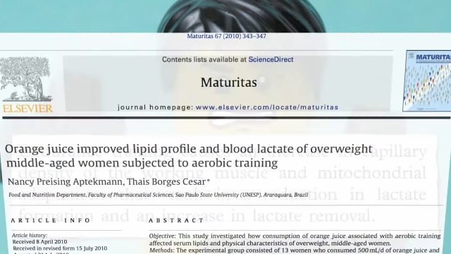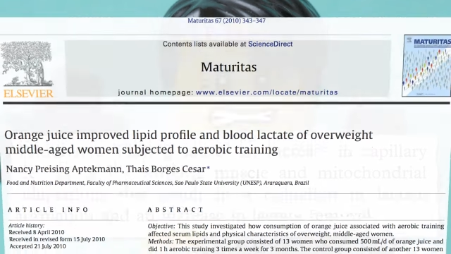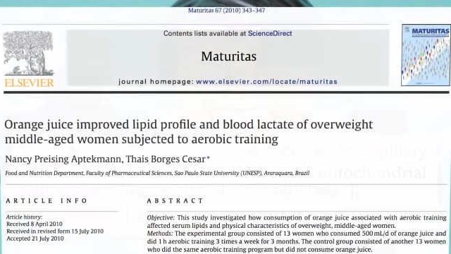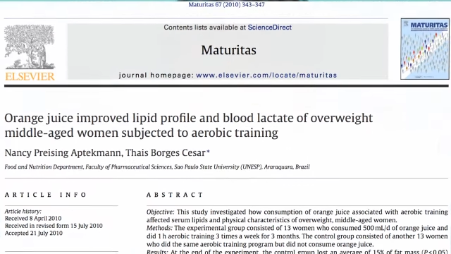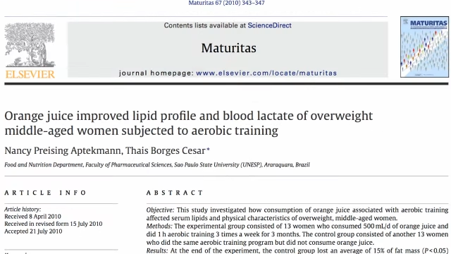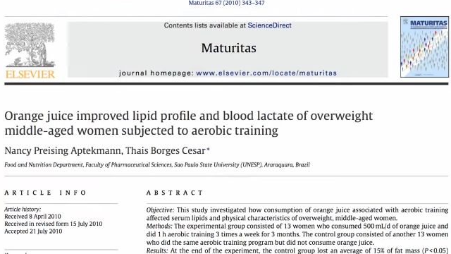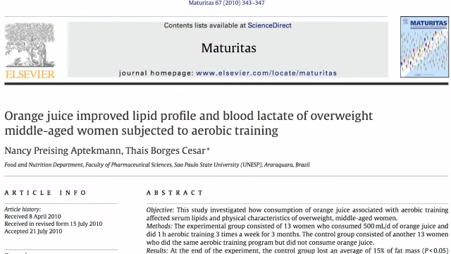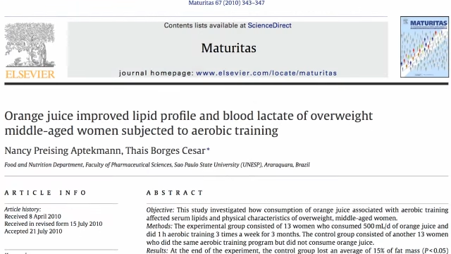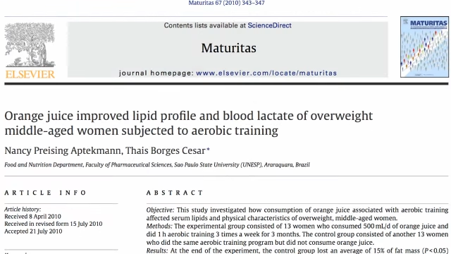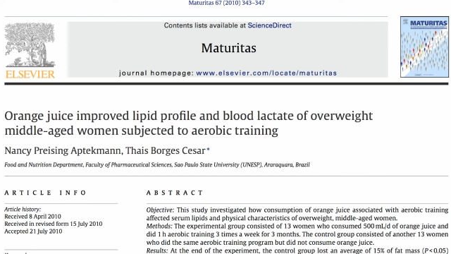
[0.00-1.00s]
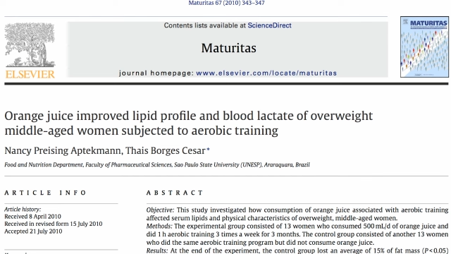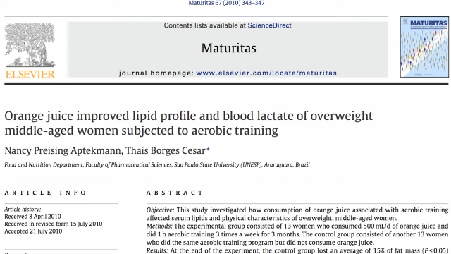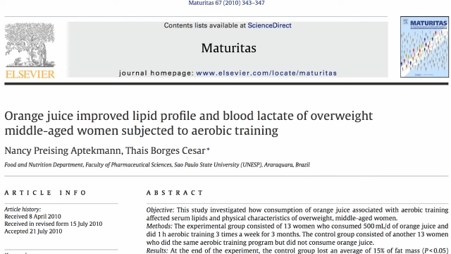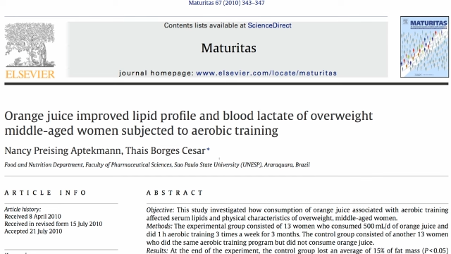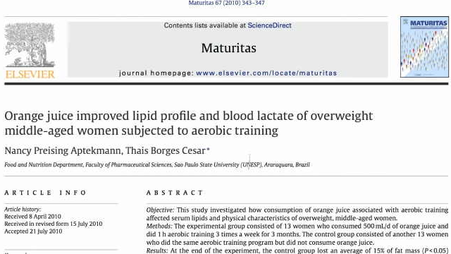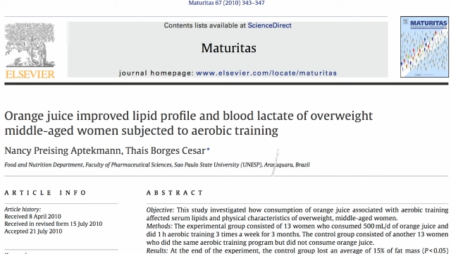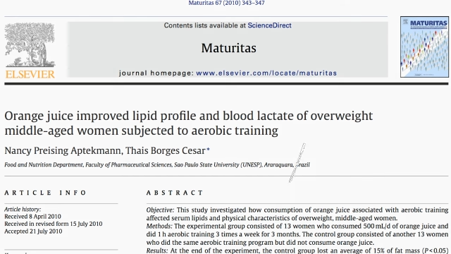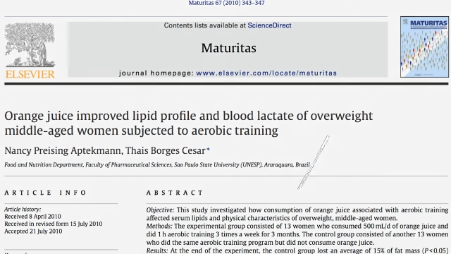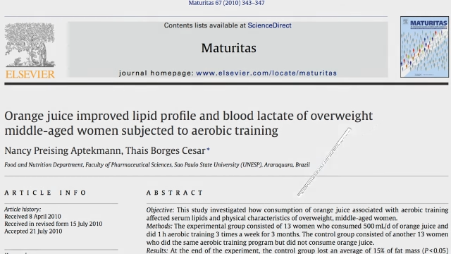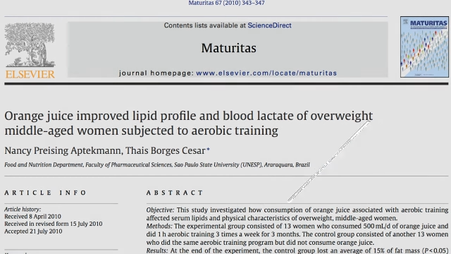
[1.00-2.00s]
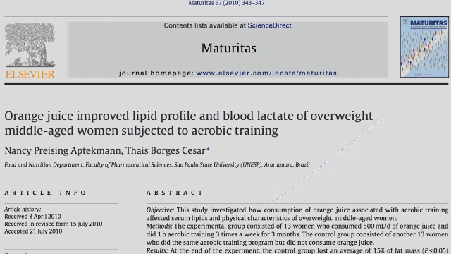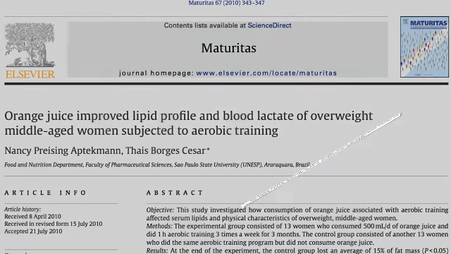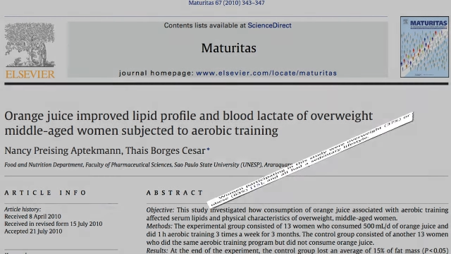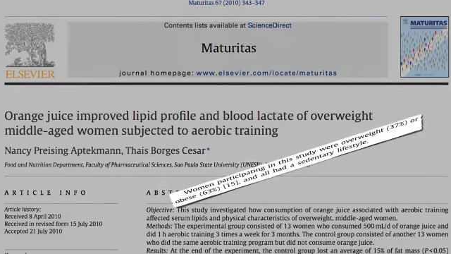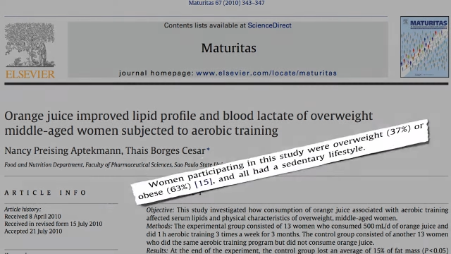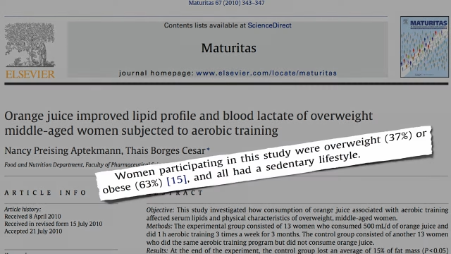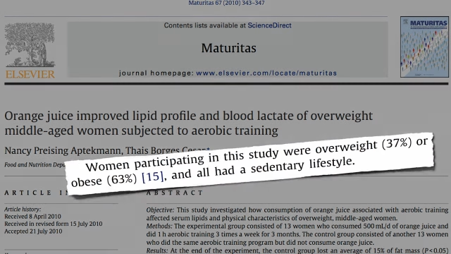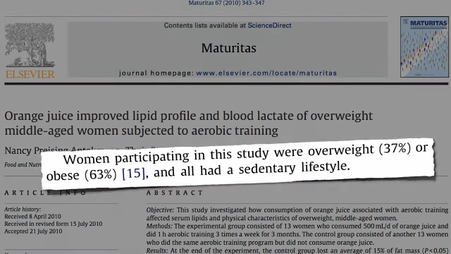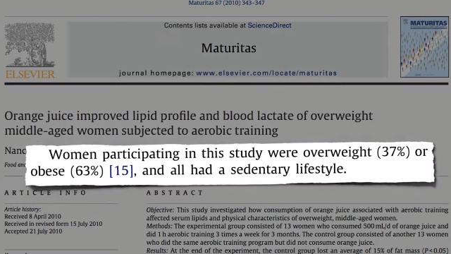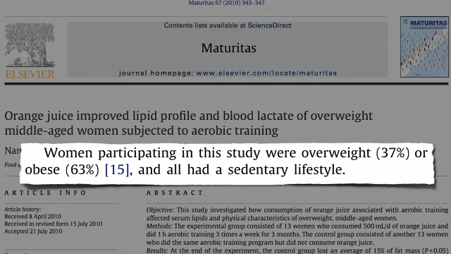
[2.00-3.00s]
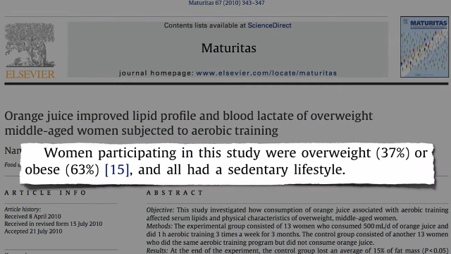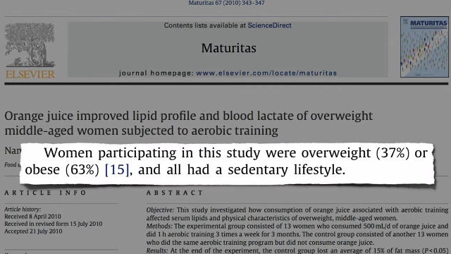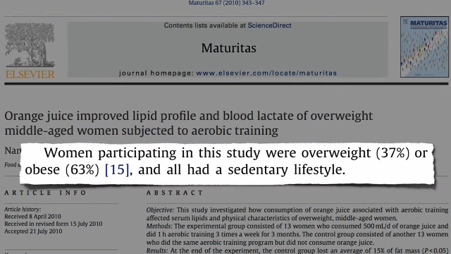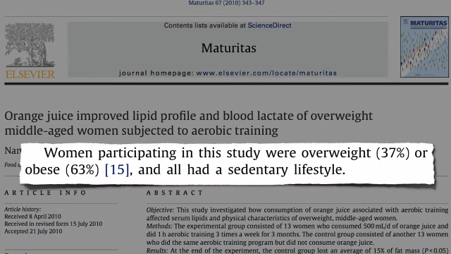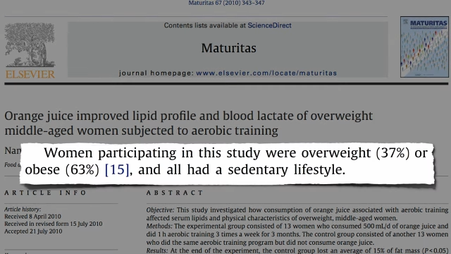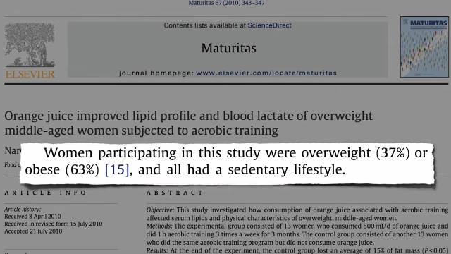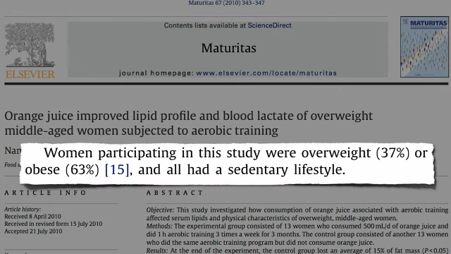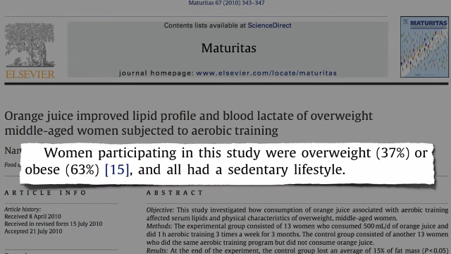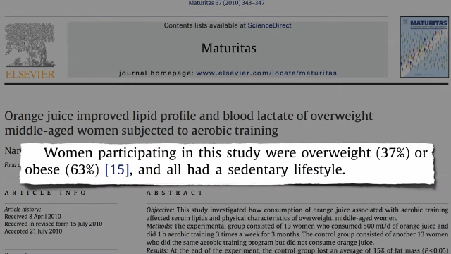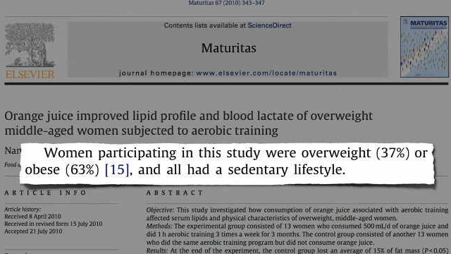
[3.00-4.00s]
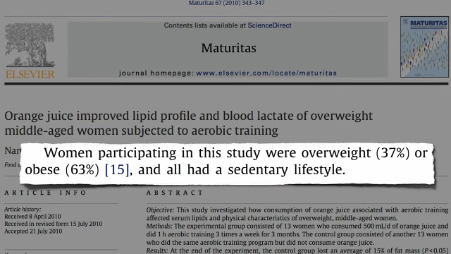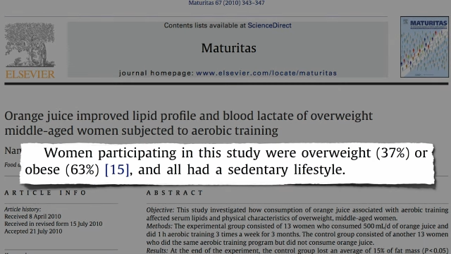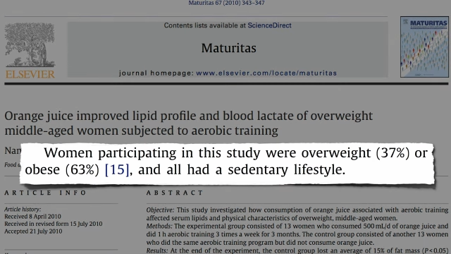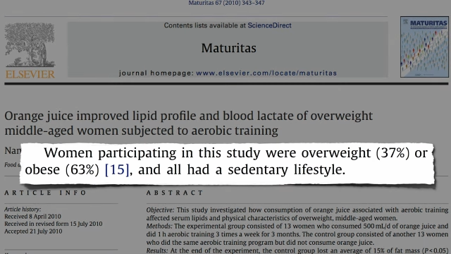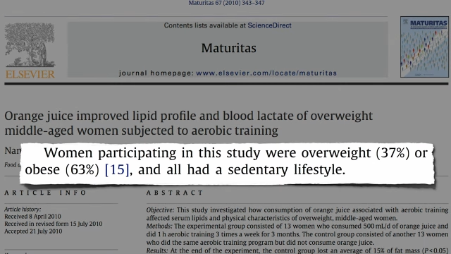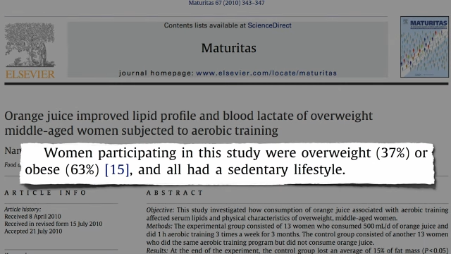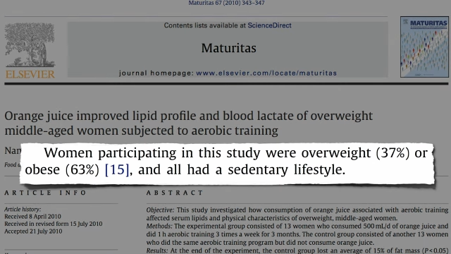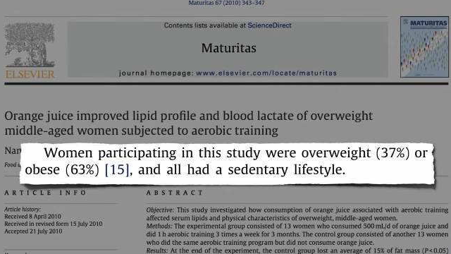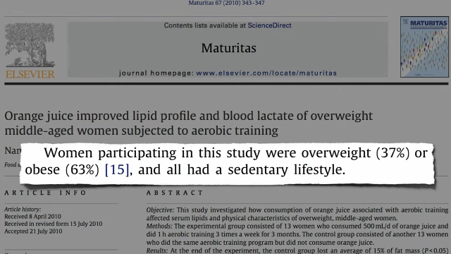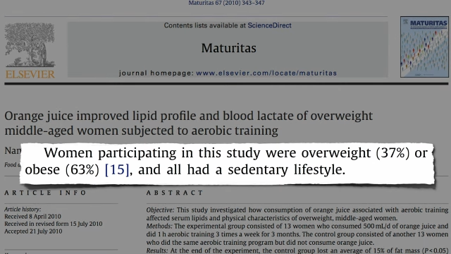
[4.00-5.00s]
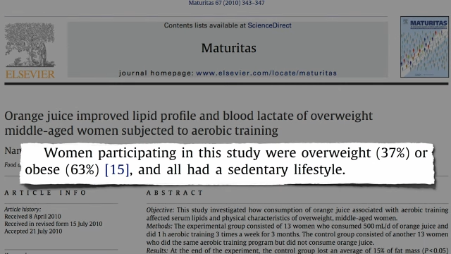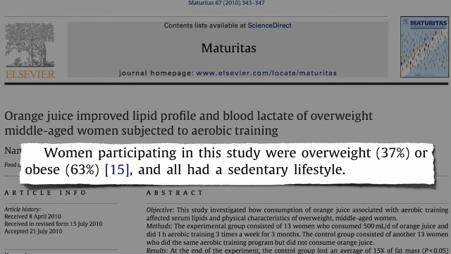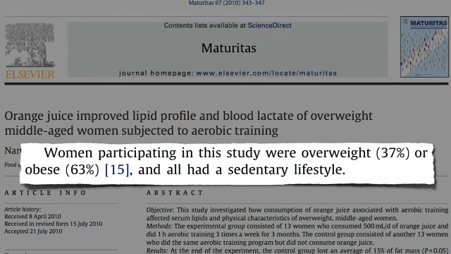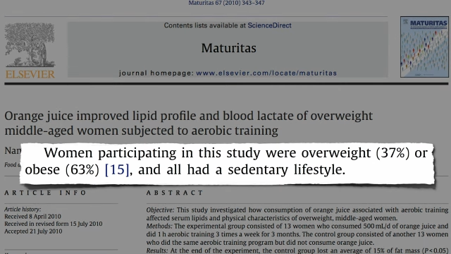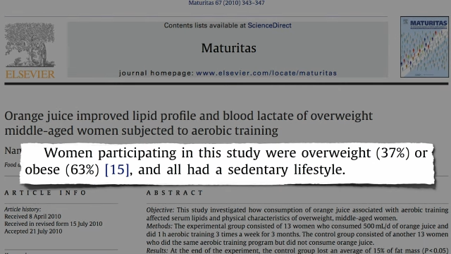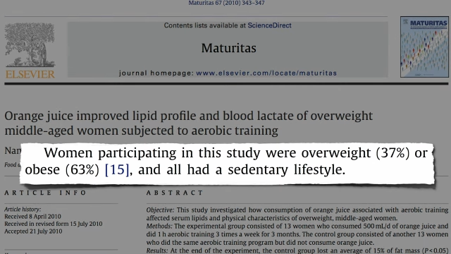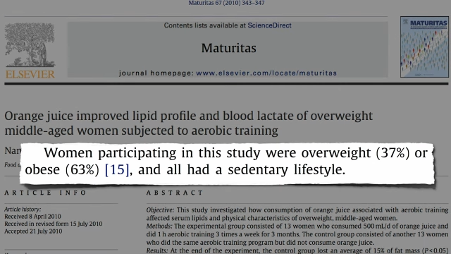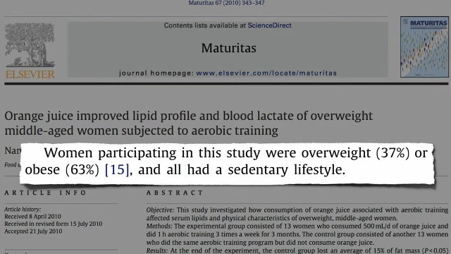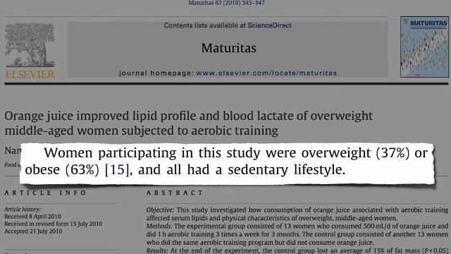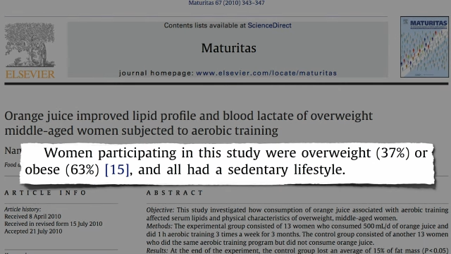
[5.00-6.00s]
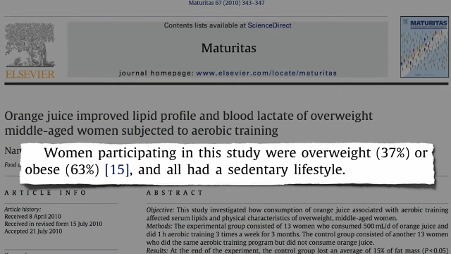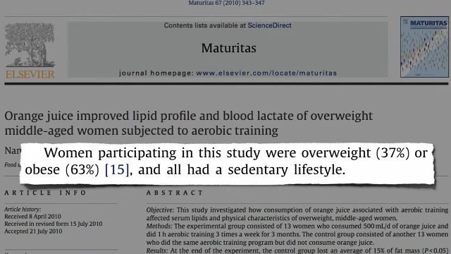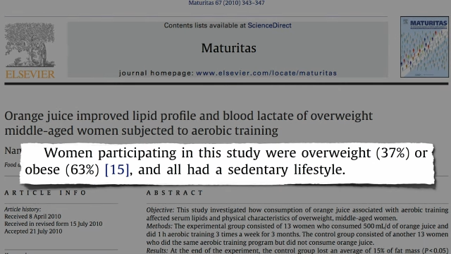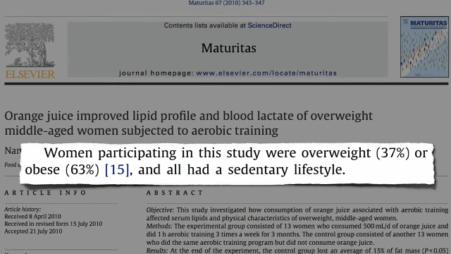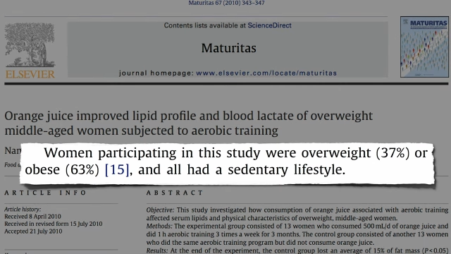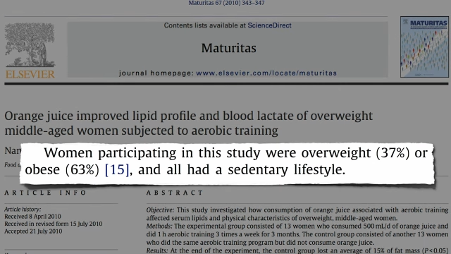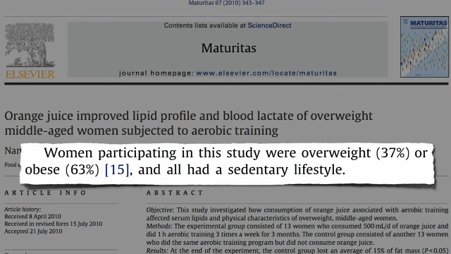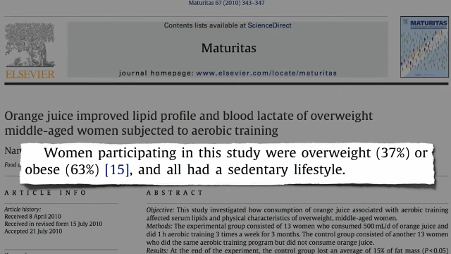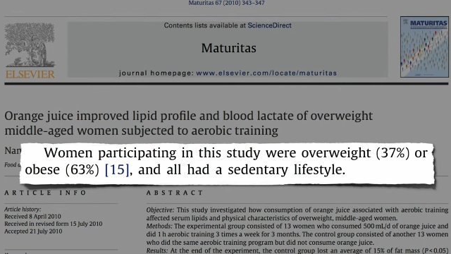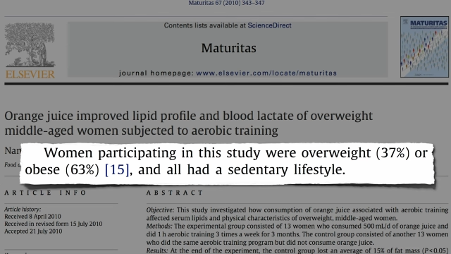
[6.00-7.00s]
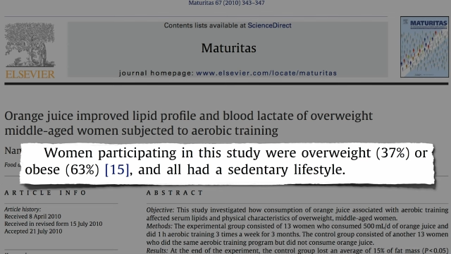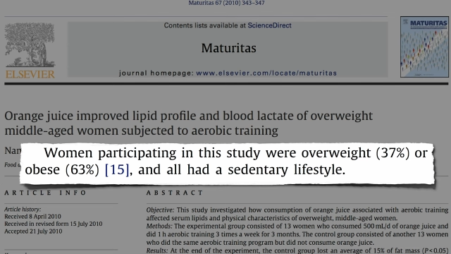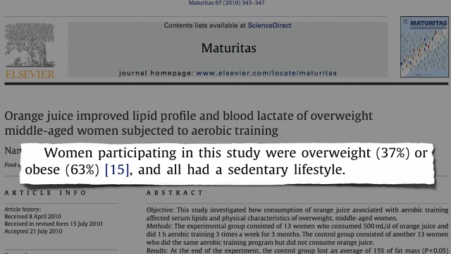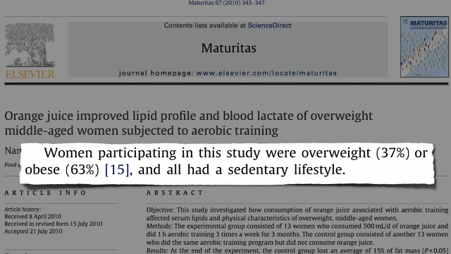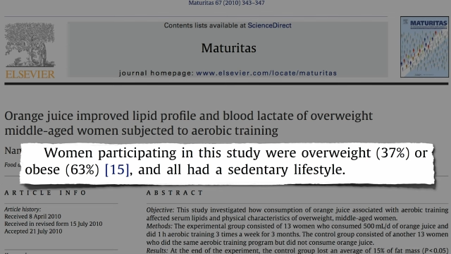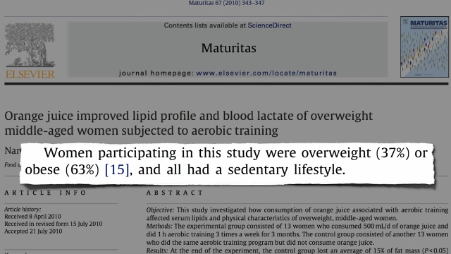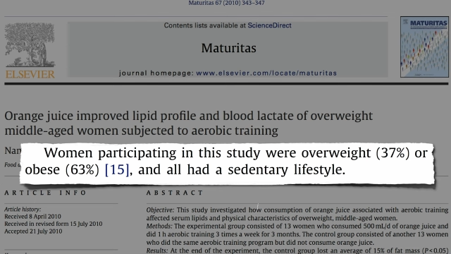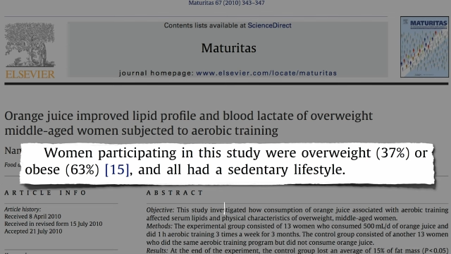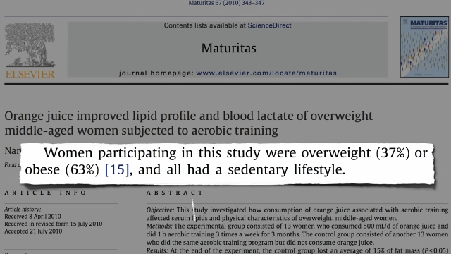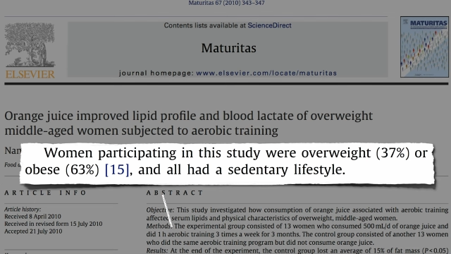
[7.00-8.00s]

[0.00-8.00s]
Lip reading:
No face is visible, so there are no lips to read.